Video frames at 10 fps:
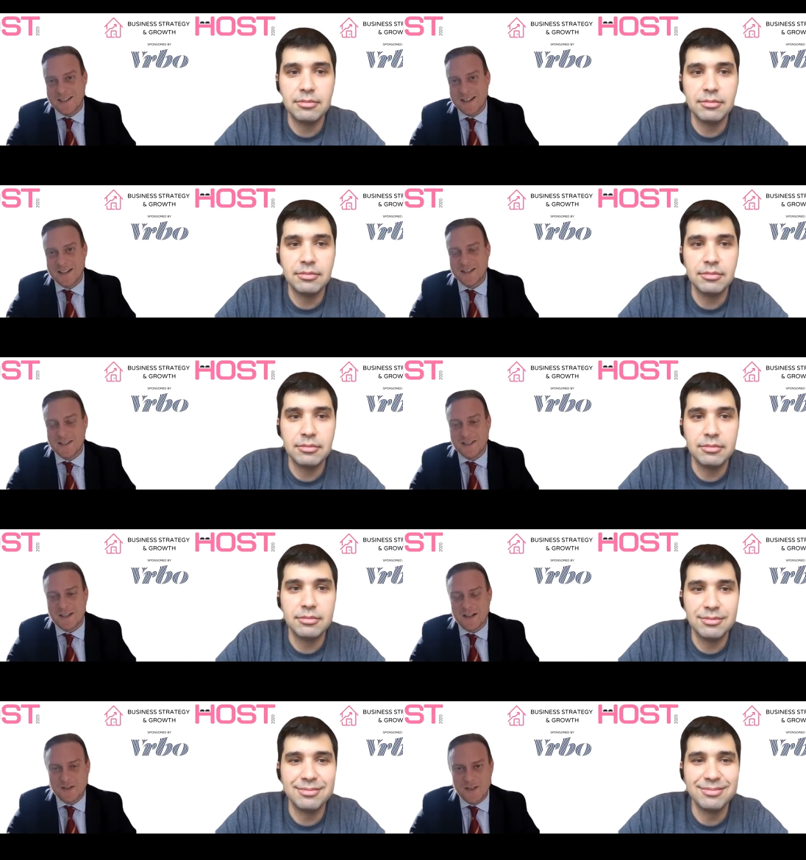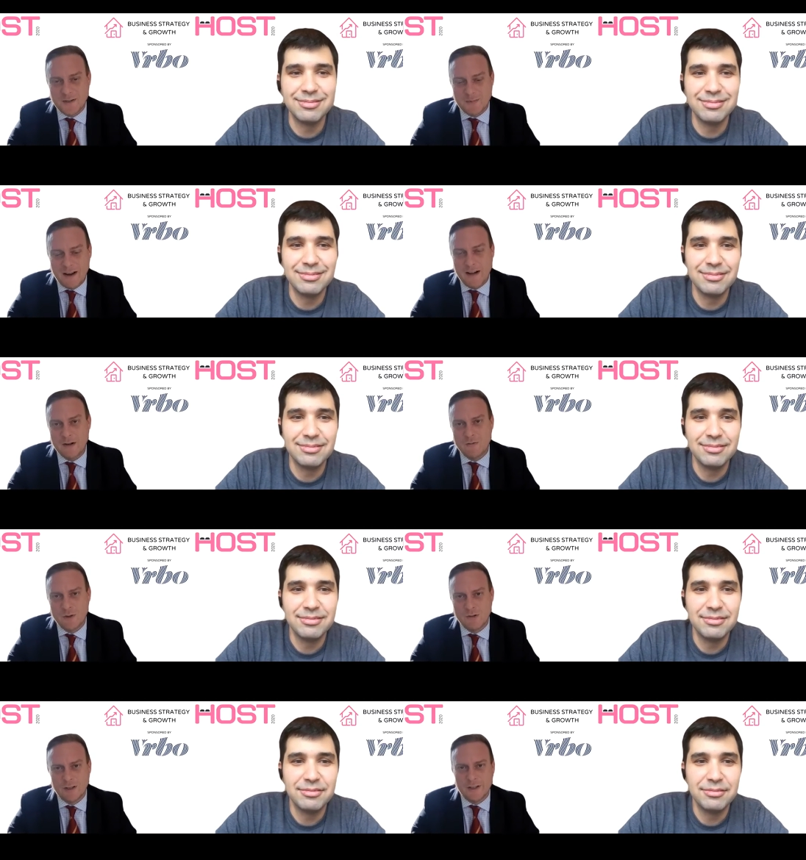Speaker 1: uh, discussion about how
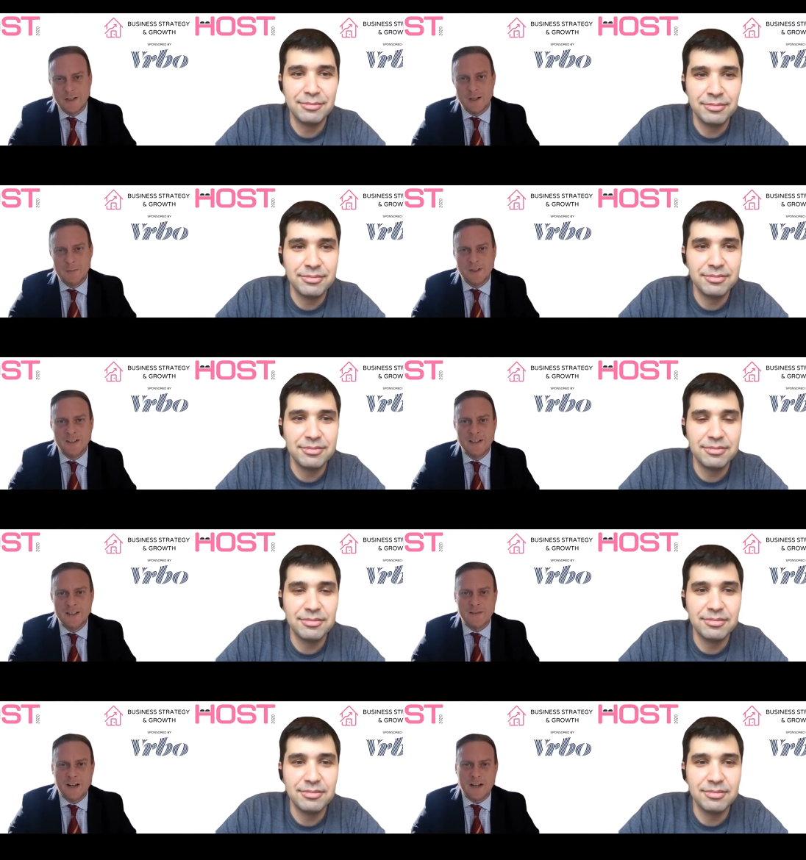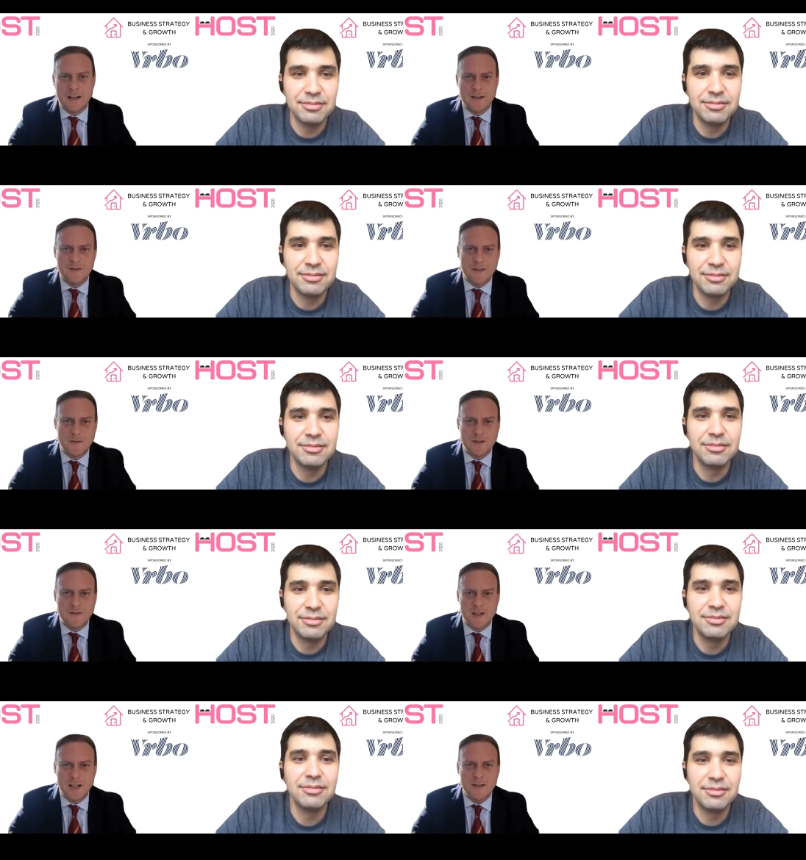rural and urban vacation rentals
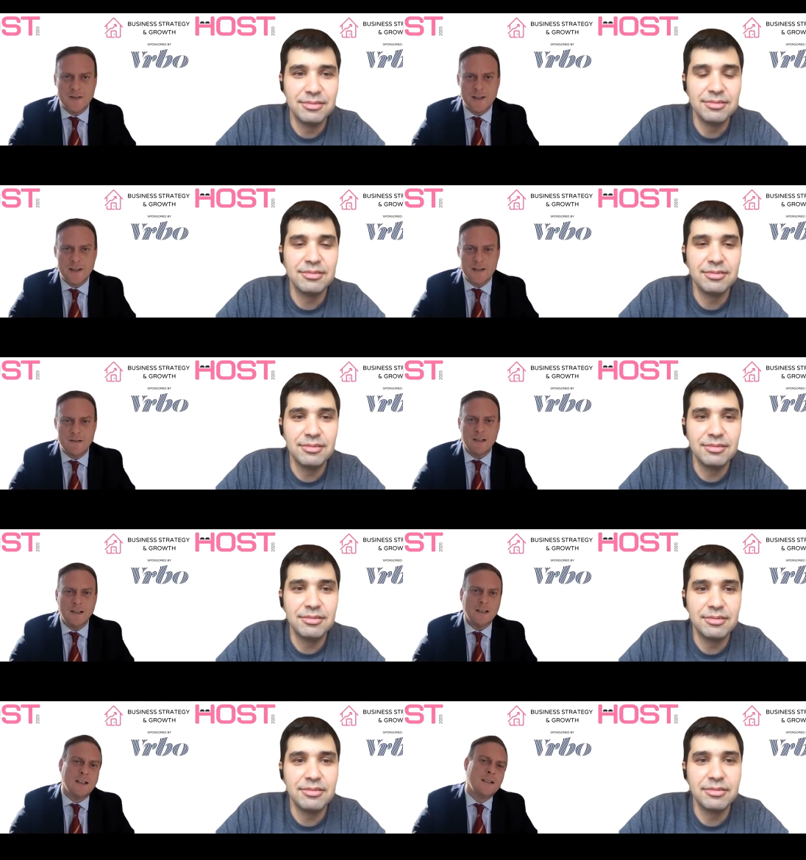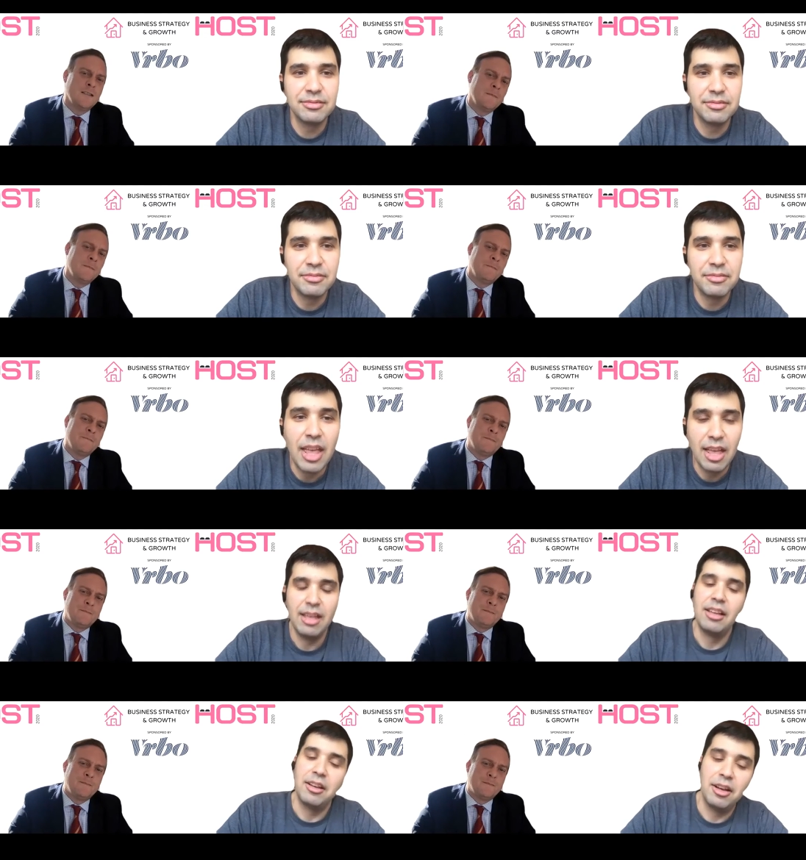have changed. Thanks, Eric.
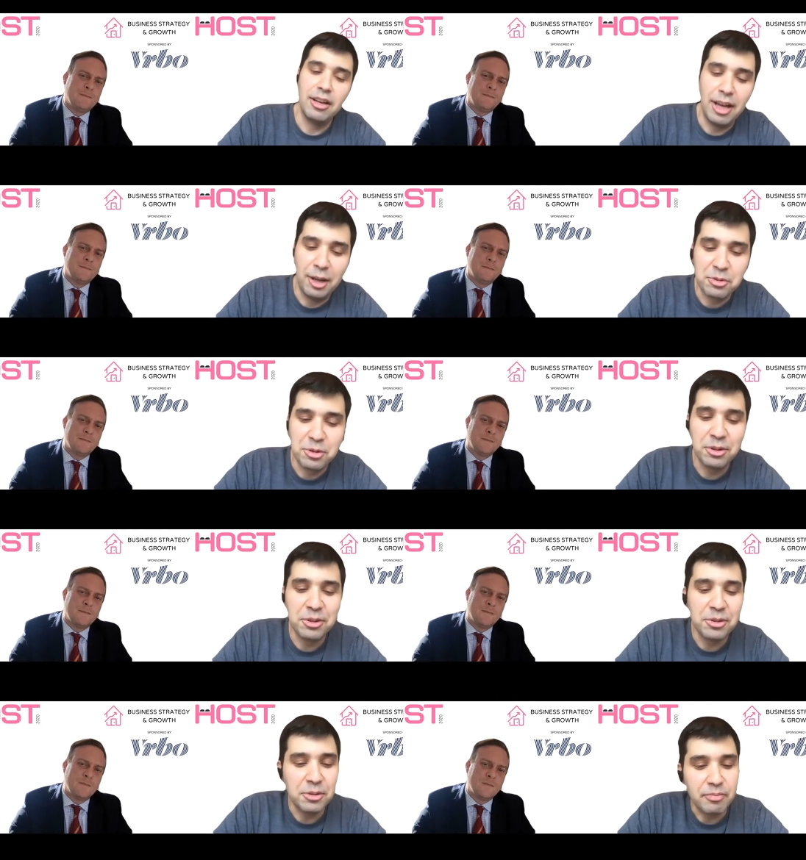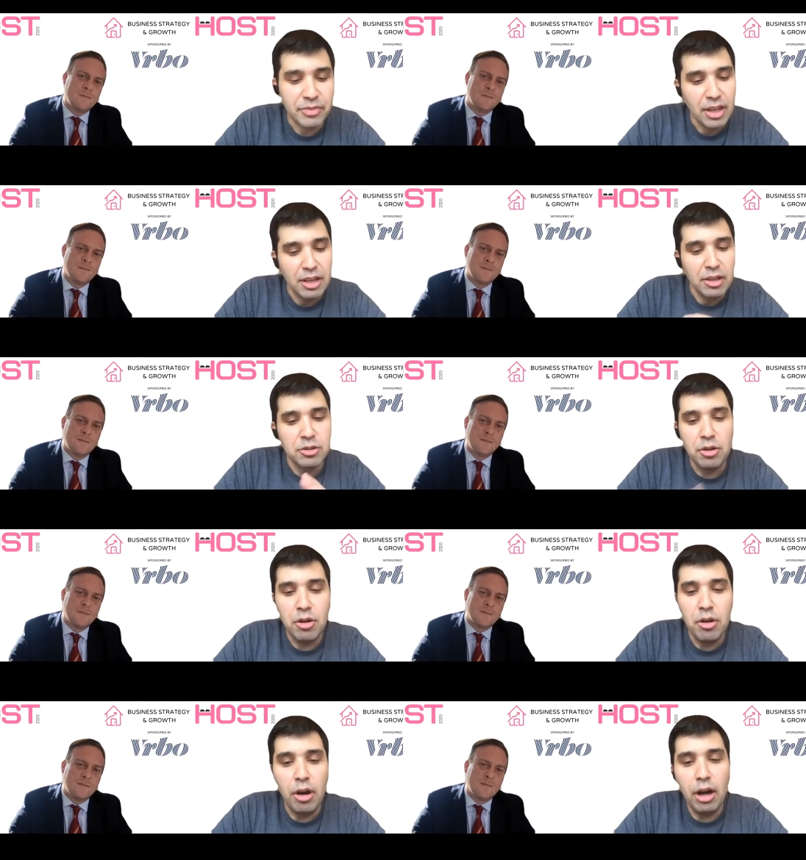
Speaker 2: I, am sure you do.
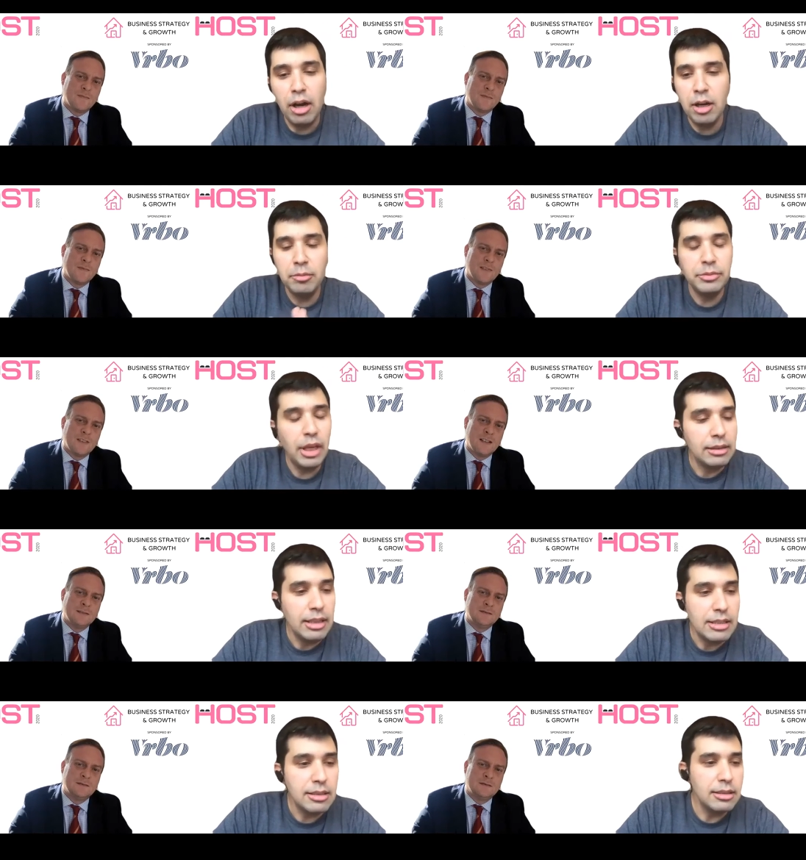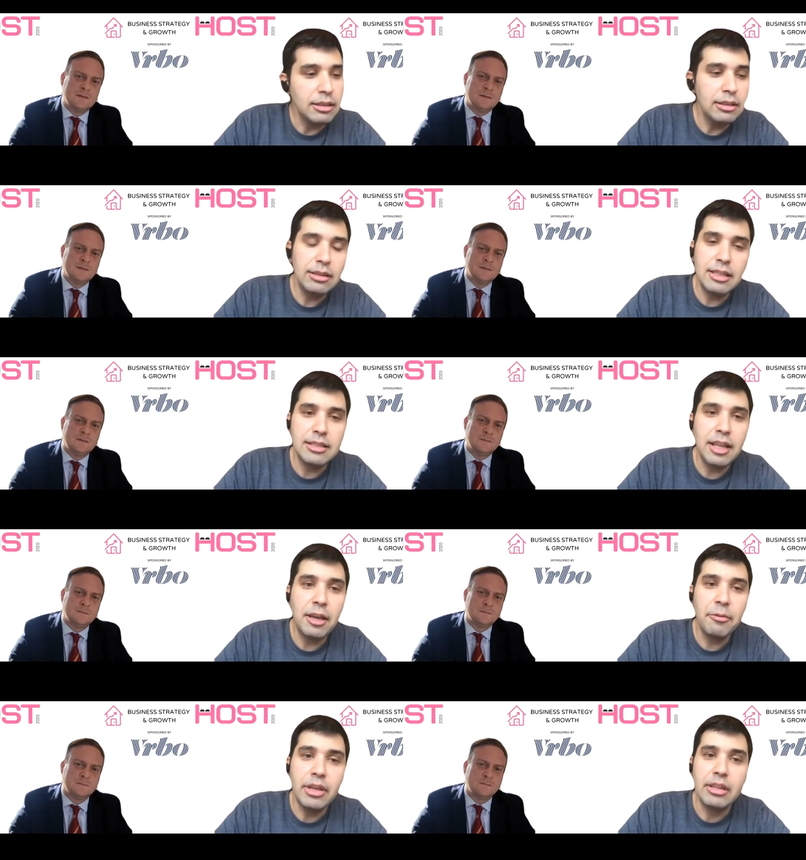So um, yeah, let's uh, let's
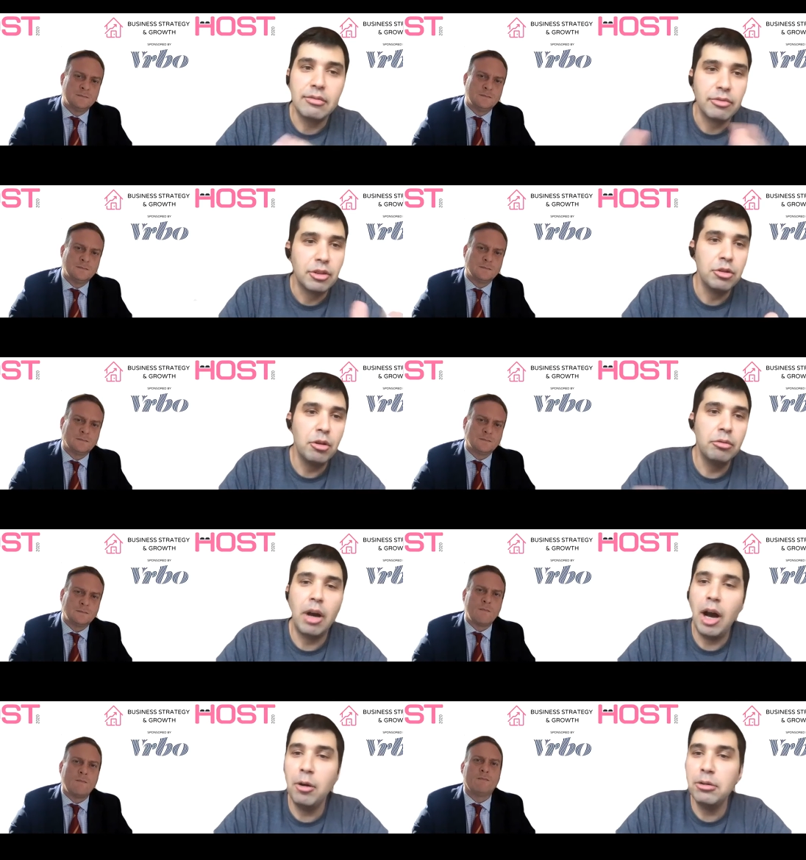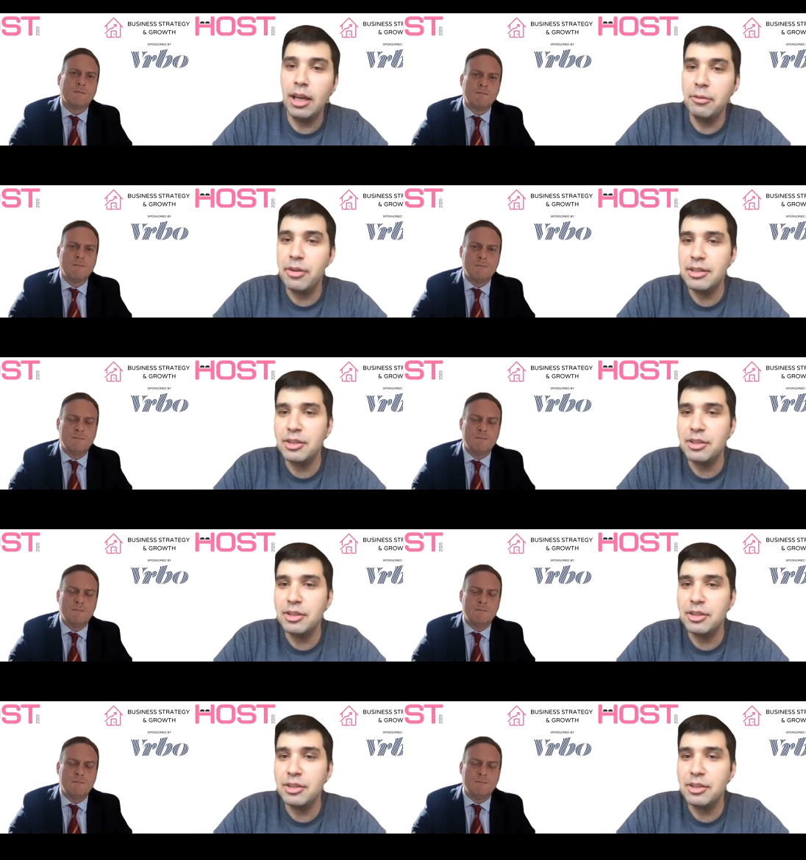dive in. You know, our life has